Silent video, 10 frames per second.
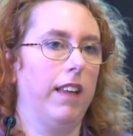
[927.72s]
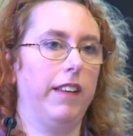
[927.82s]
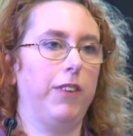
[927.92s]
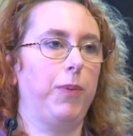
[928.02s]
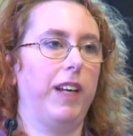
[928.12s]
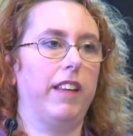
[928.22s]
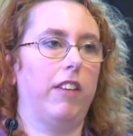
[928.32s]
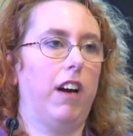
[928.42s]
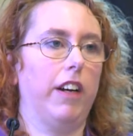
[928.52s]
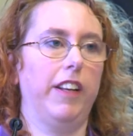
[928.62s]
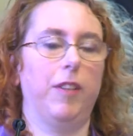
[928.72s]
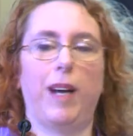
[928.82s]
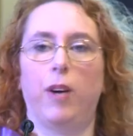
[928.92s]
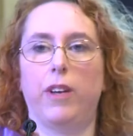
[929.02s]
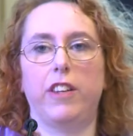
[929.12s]
This week they're arguing
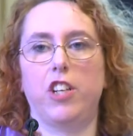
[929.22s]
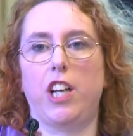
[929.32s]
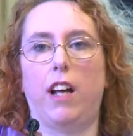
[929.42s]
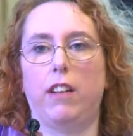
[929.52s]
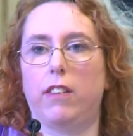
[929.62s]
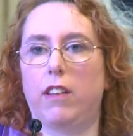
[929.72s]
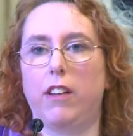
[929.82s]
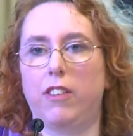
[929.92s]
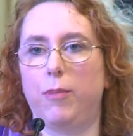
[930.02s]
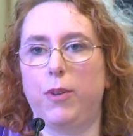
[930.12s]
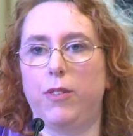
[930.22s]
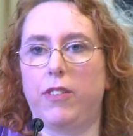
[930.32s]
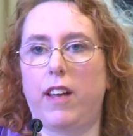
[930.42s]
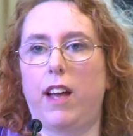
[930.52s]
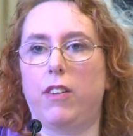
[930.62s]
about whether Shell's going to move
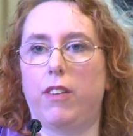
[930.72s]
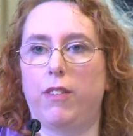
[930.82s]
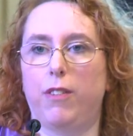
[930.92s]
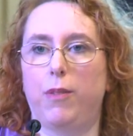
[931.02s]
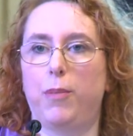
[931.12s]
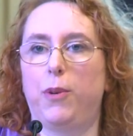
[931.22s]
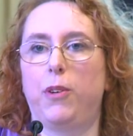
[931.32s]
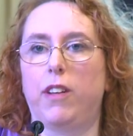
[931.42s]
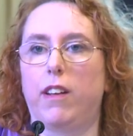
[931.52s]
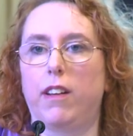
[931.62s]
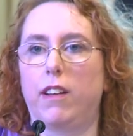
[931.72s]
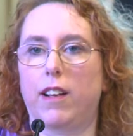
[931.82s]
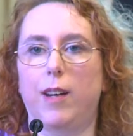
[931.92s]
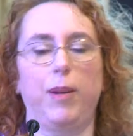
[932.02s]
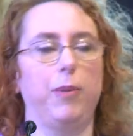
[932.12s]
south of the border.
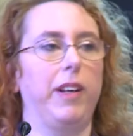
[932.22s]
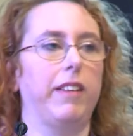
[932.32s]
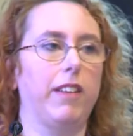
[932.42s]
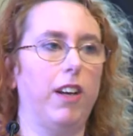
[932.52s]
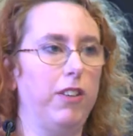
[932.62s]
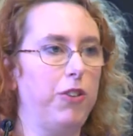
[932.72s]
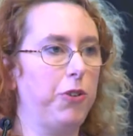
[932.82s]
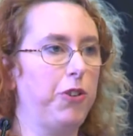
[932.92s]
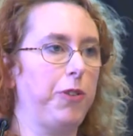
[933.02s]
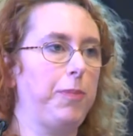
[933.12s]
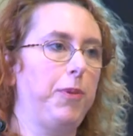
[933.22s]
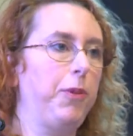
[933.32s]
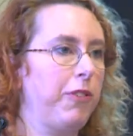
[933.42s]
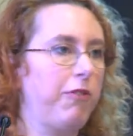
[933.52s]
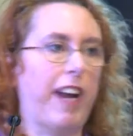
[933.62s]
A couple of weeks ago, George
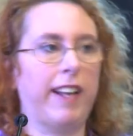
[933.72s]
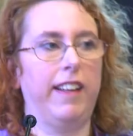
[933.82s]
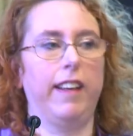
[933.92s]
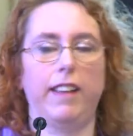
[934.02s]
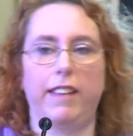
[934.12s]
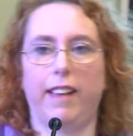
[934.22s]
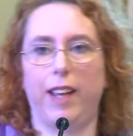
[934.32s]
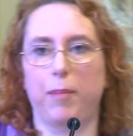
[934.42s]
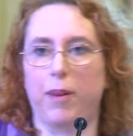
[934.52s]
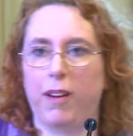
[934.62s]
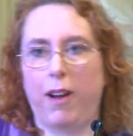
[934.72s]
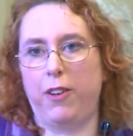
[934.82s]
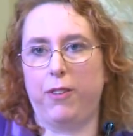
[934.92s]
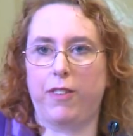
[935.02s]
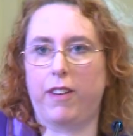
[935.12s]
Osborne was rattling his sabre
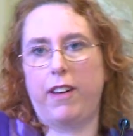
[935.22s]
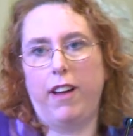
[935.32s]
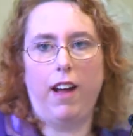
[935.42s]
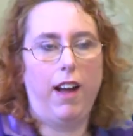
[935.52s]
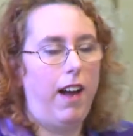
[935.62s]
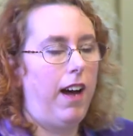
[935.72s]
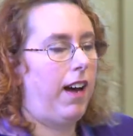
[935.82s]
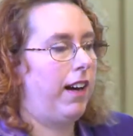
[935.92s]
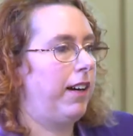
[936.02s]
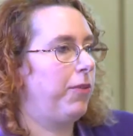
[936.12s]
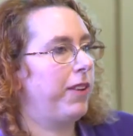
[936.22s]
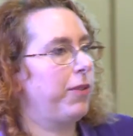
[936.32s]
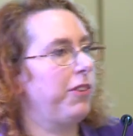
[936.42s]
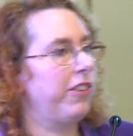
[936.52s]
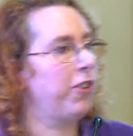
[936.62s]
over
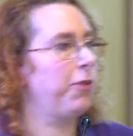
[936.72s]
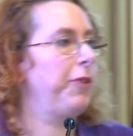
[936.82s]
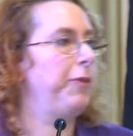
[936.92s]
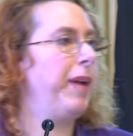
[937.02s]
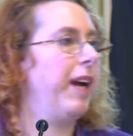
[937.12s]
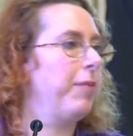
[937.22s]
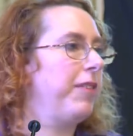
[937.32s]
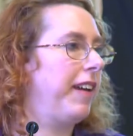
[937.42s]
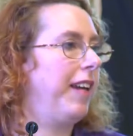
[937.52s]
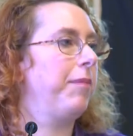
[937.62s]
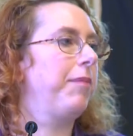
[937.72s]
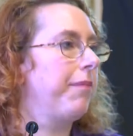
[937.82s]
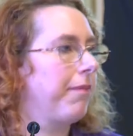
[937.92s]
whether we or not we would be able to keep